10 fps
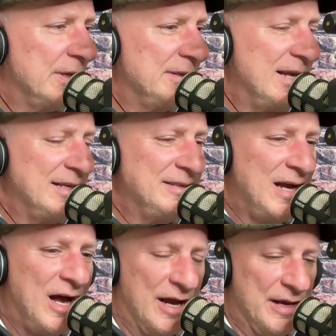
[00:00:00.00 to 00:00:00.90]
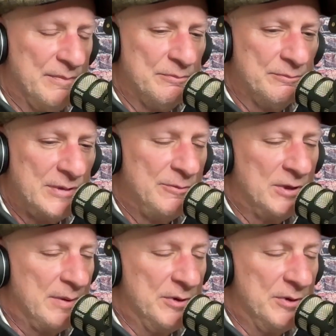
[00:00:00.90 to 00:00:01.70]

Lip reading: at that time, I